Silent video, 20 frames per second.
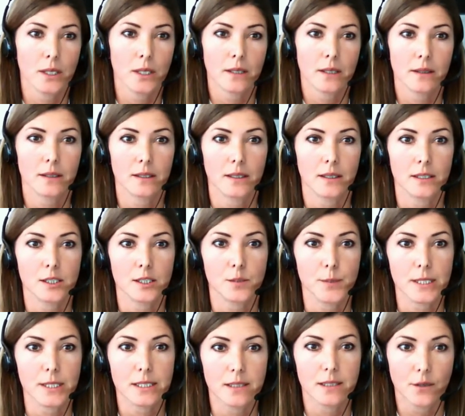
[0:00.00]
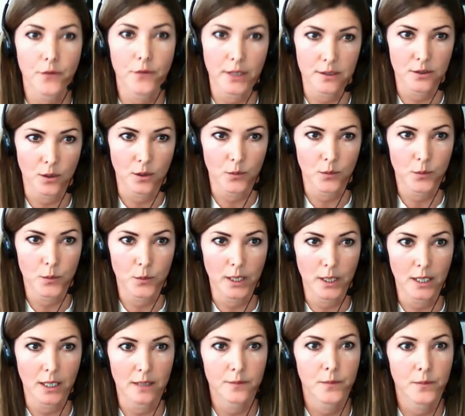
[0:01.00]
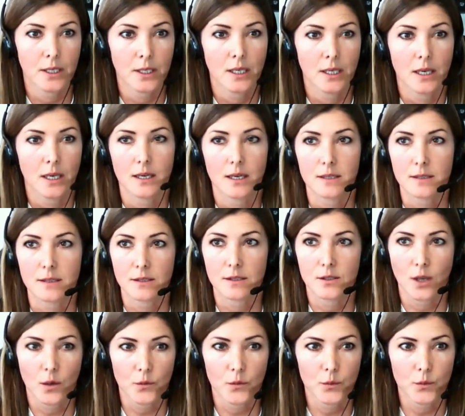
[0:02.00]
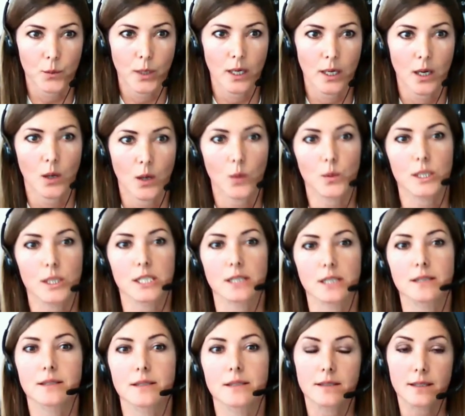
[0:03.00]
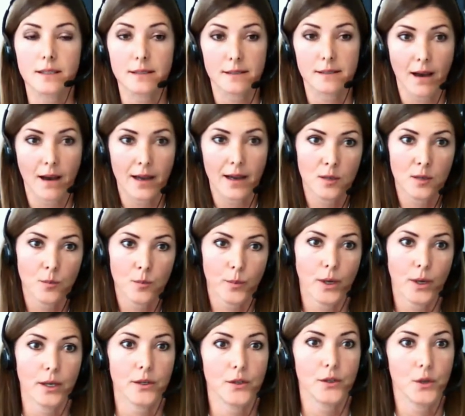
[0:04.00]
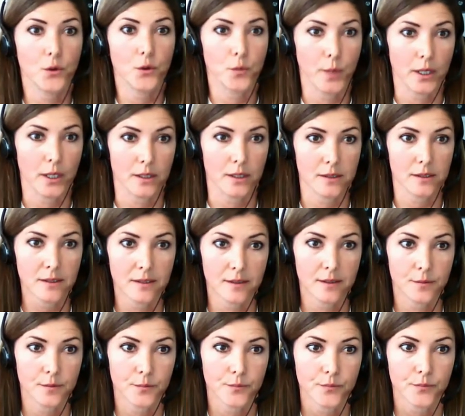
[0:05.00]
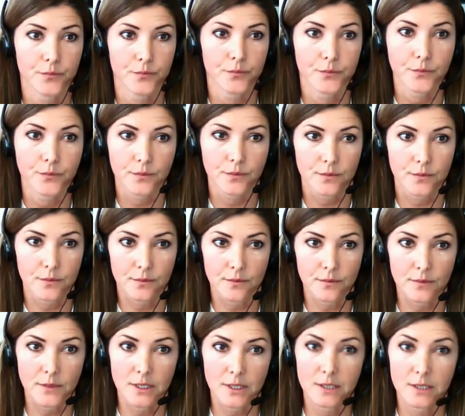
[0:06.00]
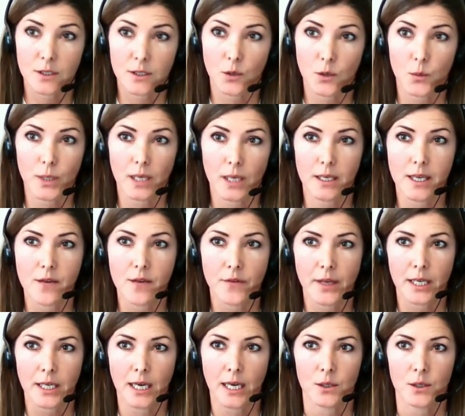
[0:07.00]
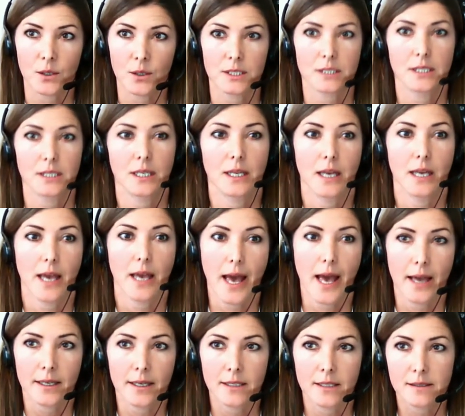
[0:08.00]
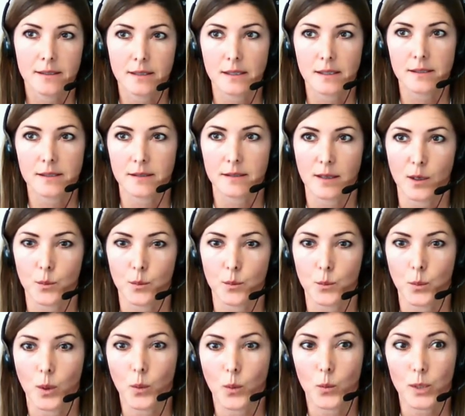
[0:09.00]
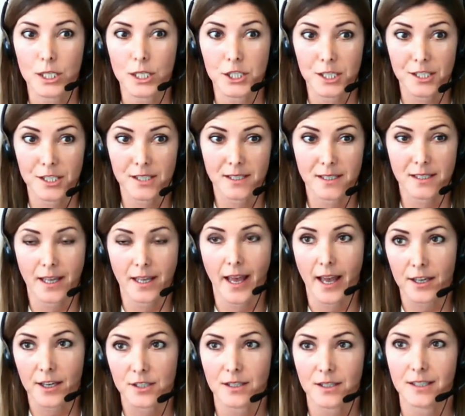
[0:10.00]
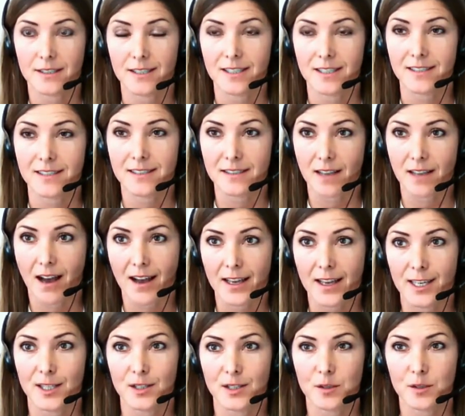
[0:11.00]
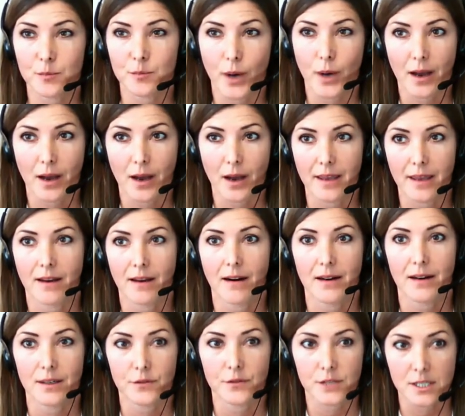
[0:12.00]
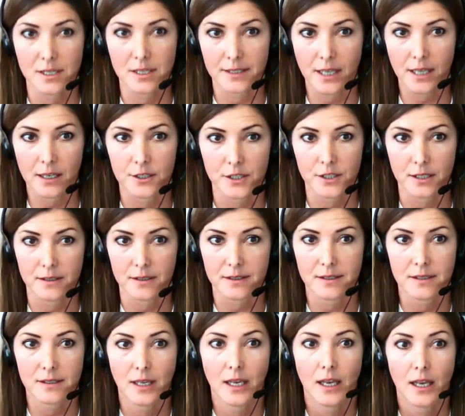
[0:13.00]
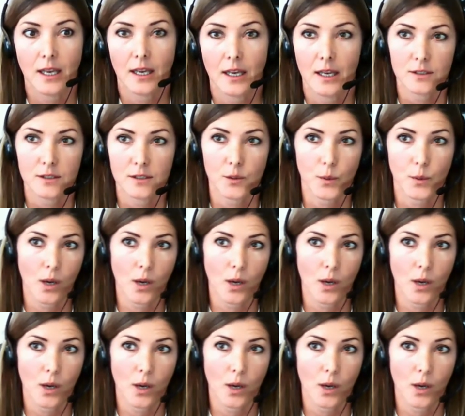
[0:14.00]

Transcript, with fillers: with a specific software. It's a software which is designed by humans. So we are leaving out any system which is actually designed by artificial intelligence. So we